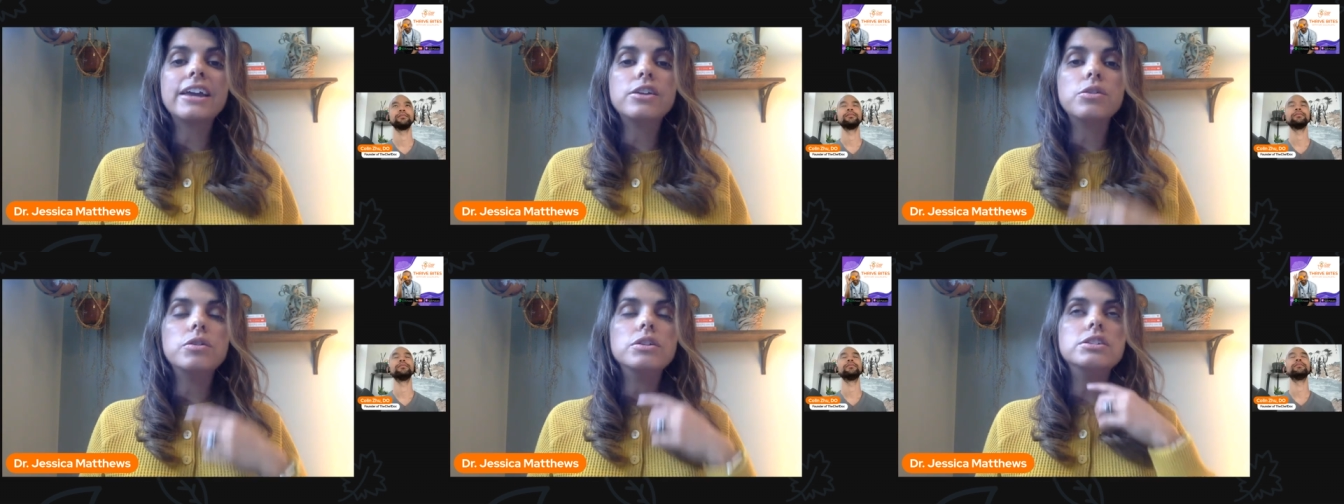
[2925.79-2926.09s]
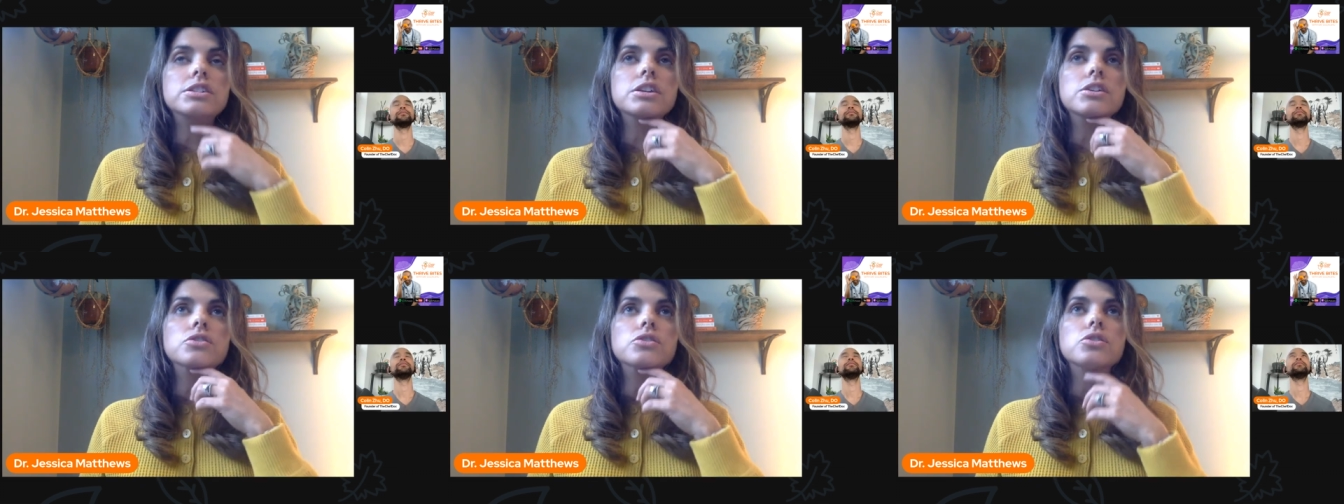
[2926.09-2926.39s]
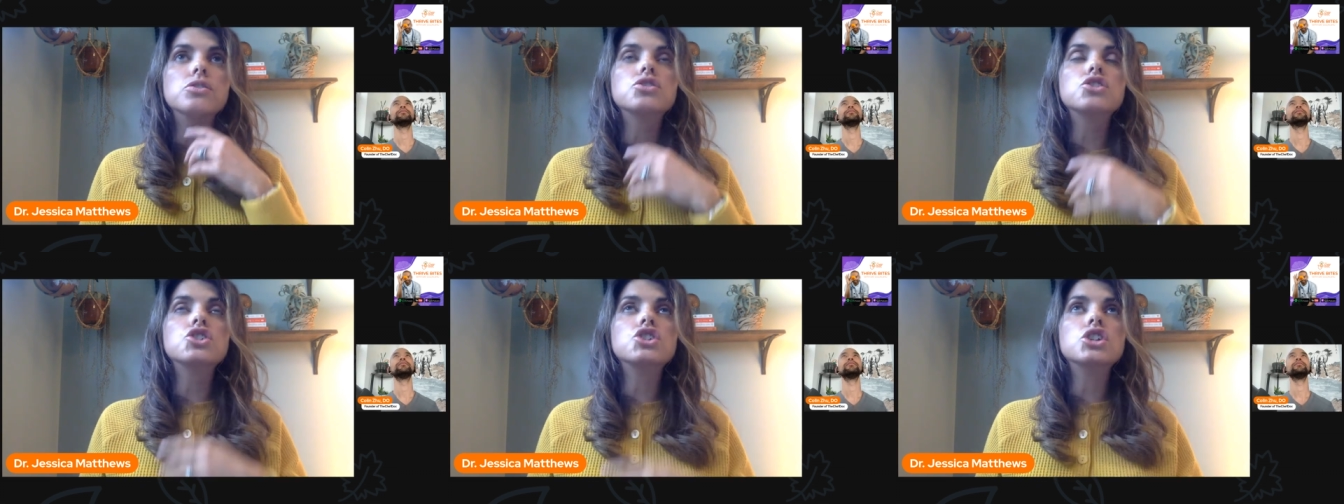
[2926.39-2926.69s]
You can tilt
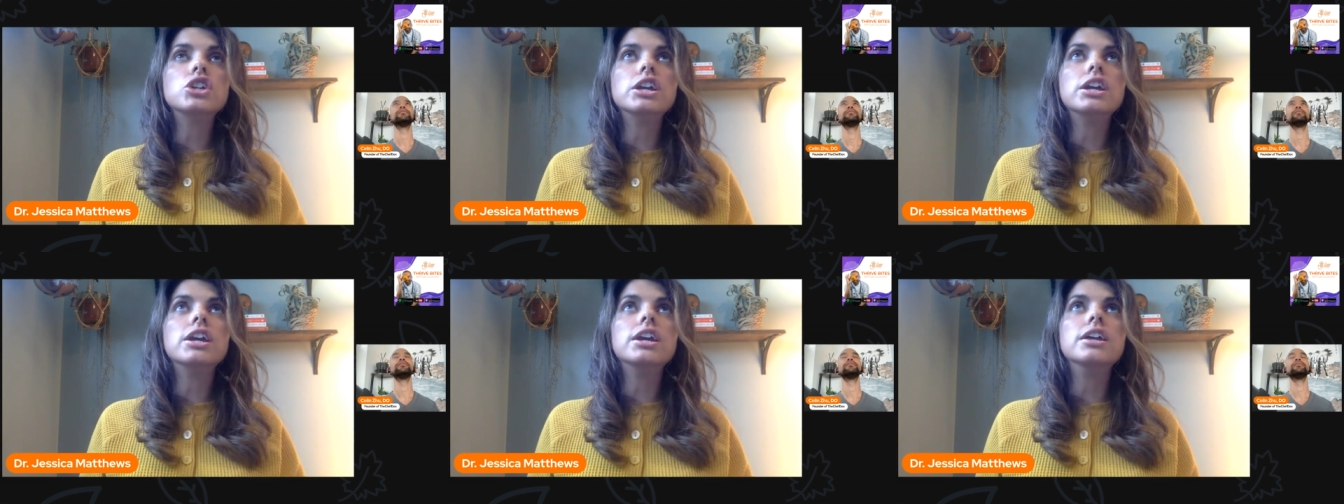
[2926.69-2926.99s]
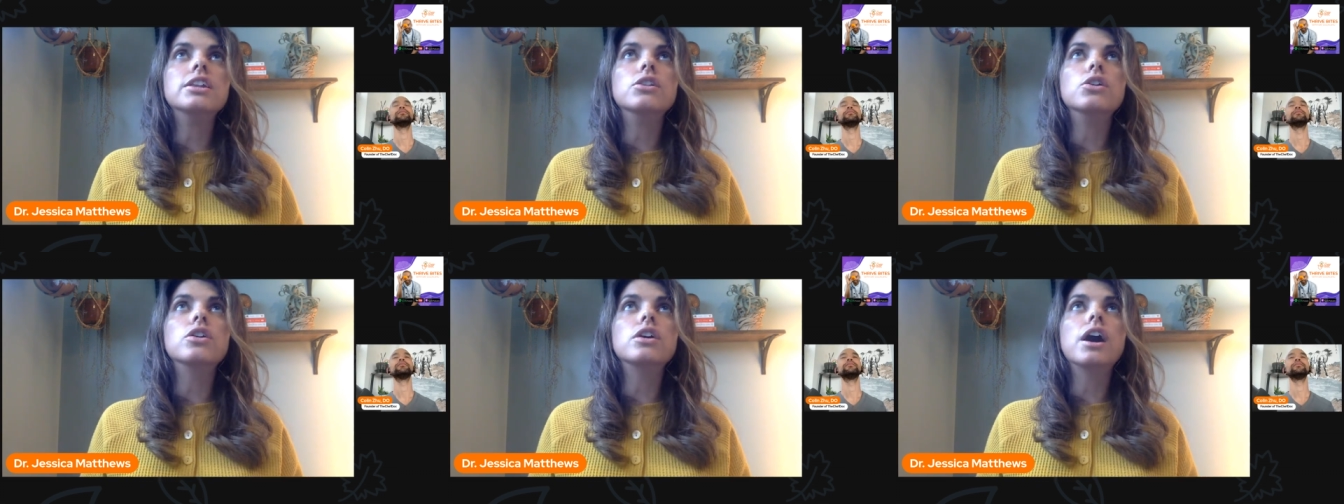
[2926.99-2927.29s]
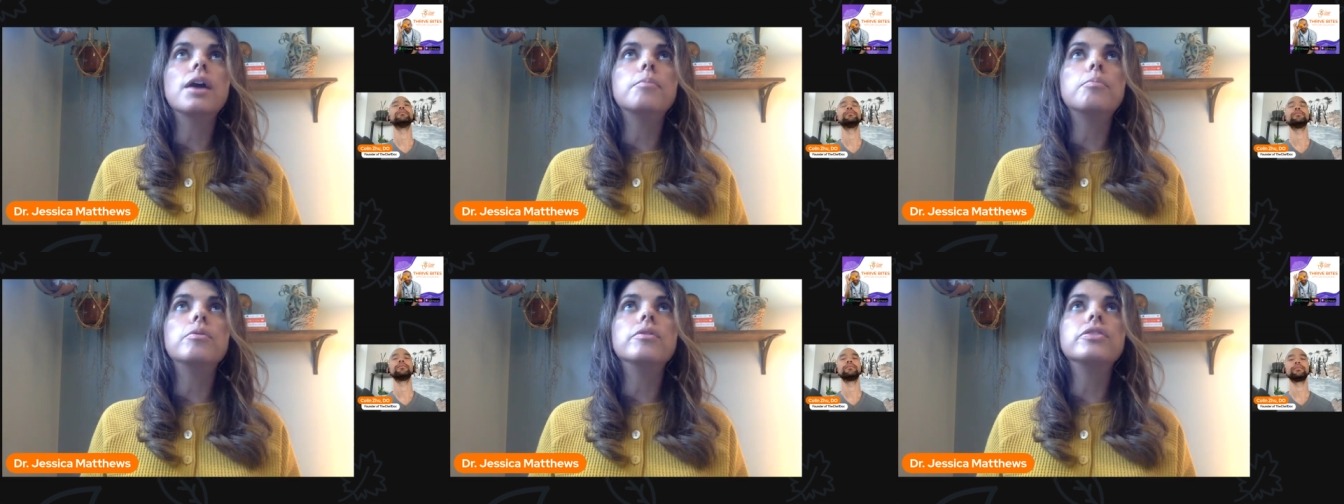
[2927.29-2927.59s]
your chin, look
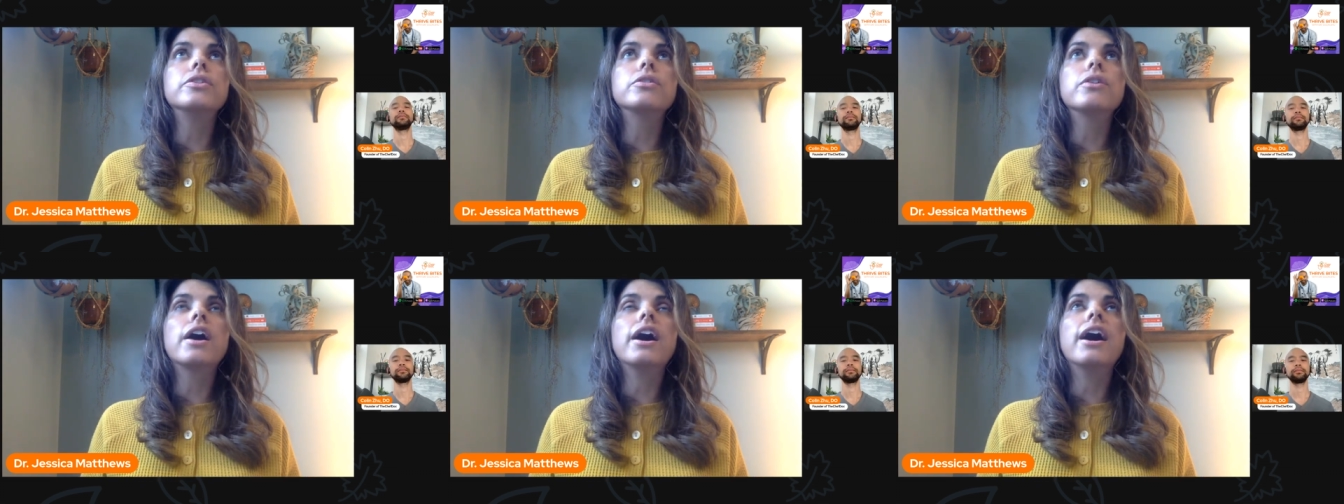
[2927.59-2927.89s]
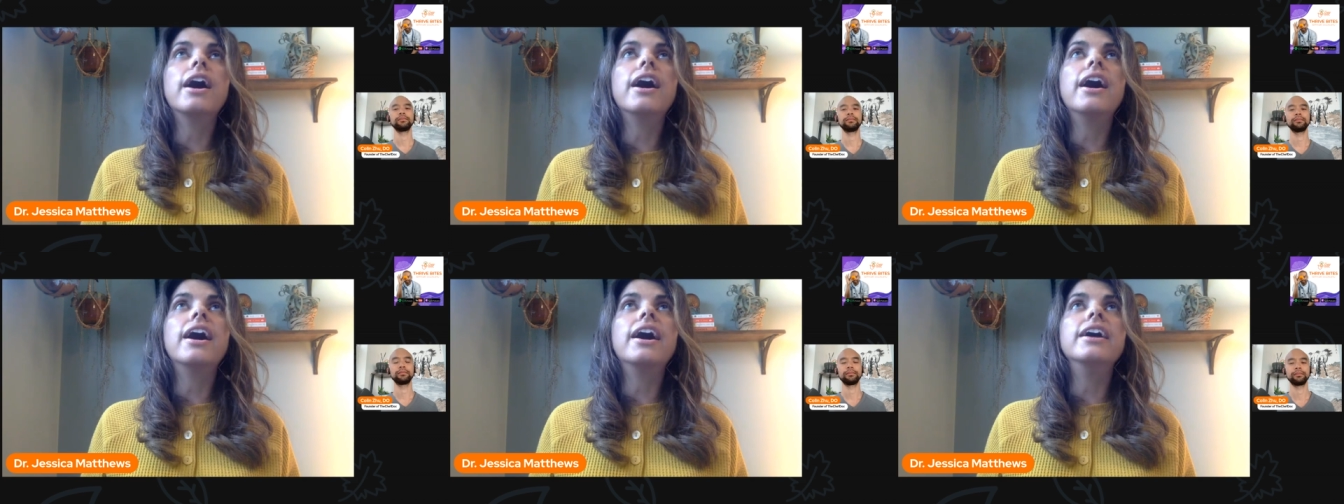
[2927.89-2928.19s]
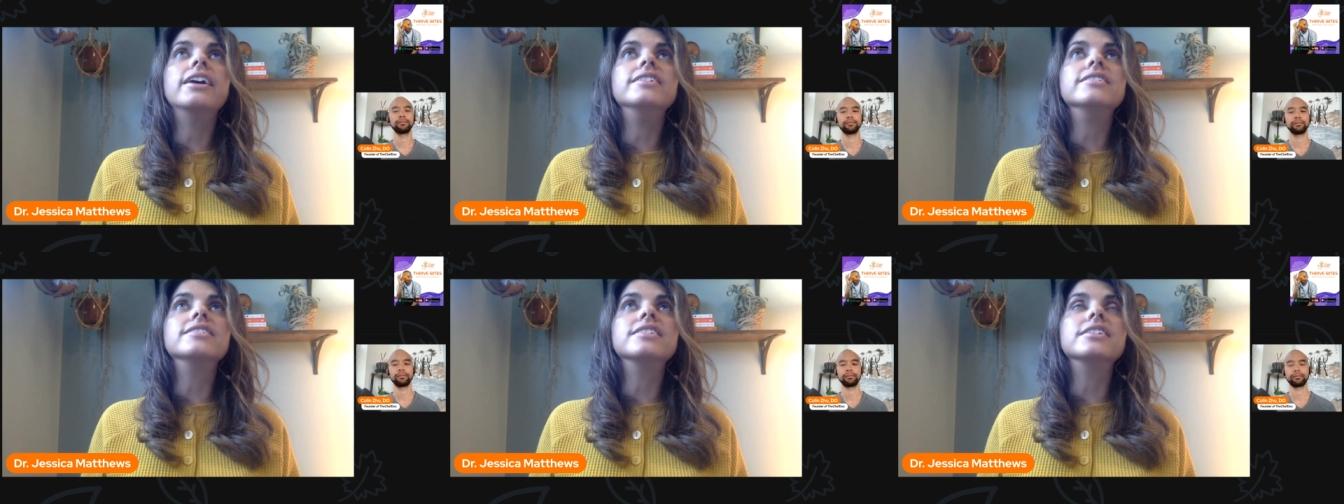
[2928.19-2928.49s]
up with your
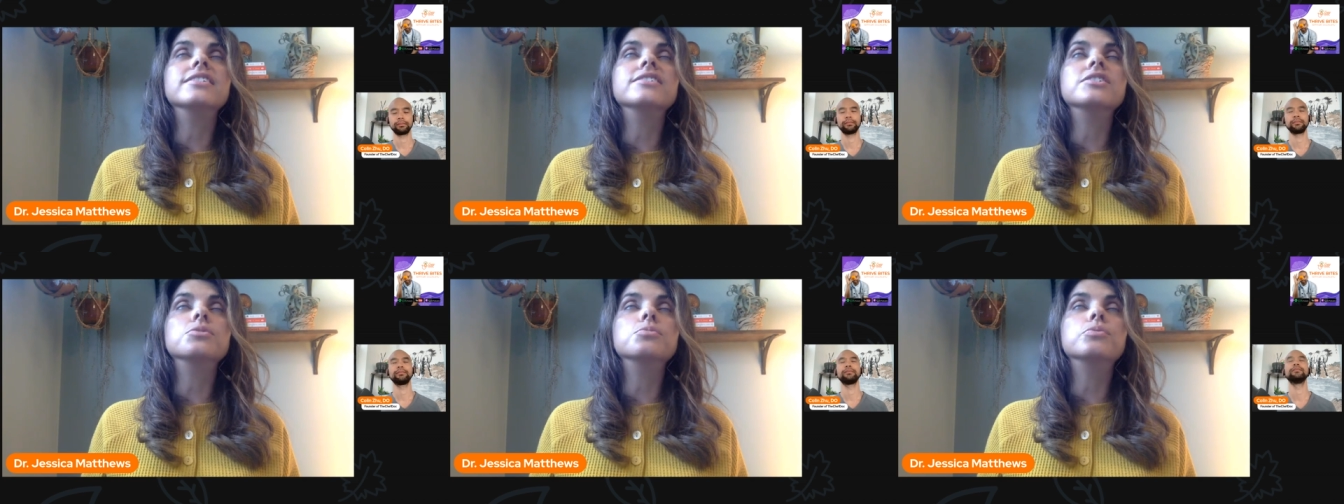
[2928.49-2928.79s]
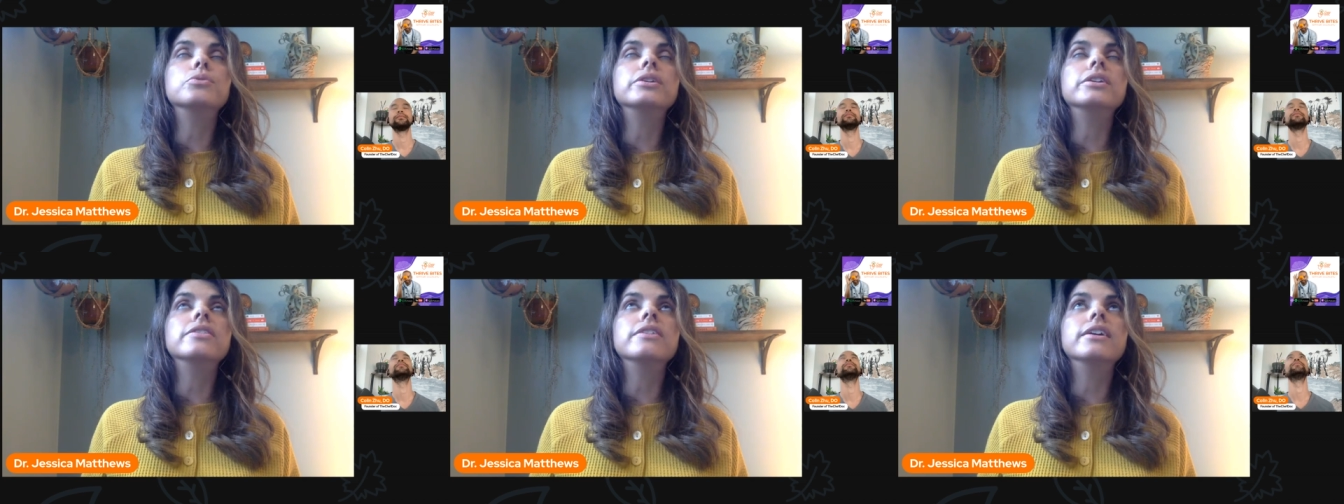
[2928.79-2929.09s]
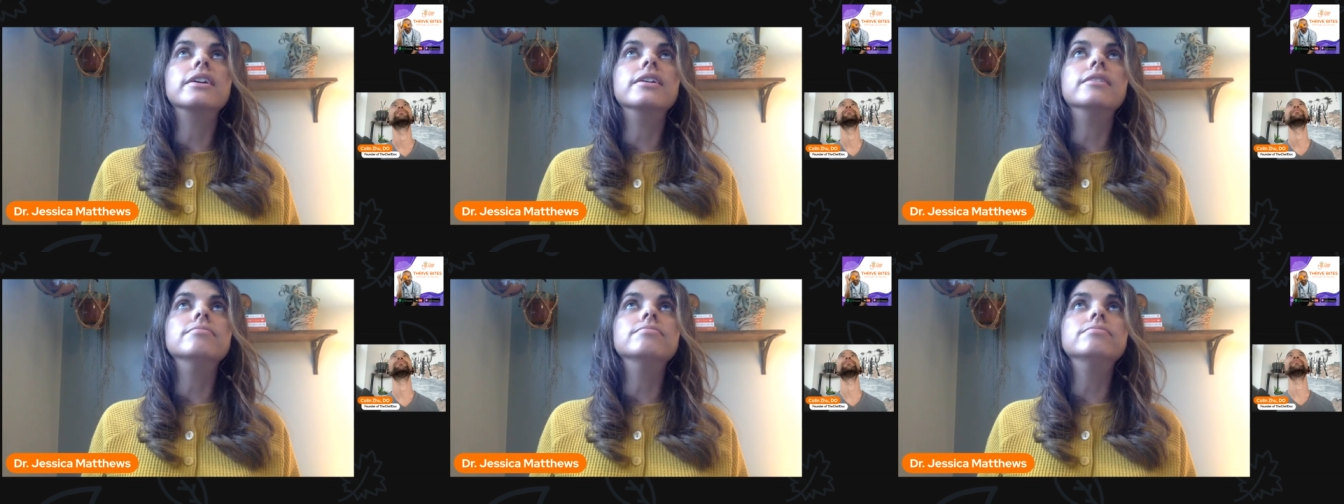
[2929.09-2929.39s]
eyes as you breathe
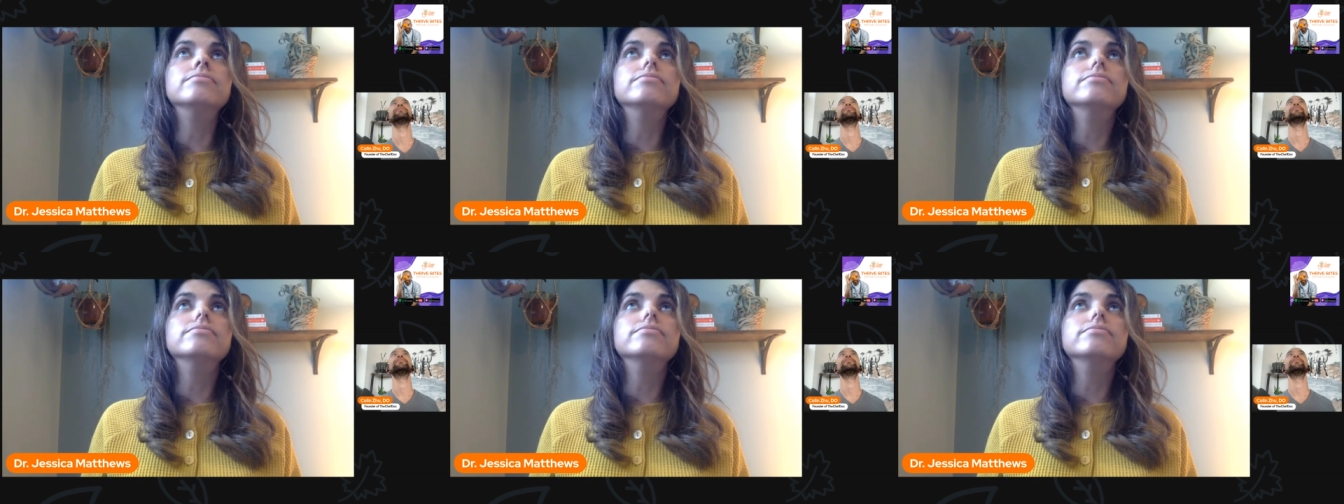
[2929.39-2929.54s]
in.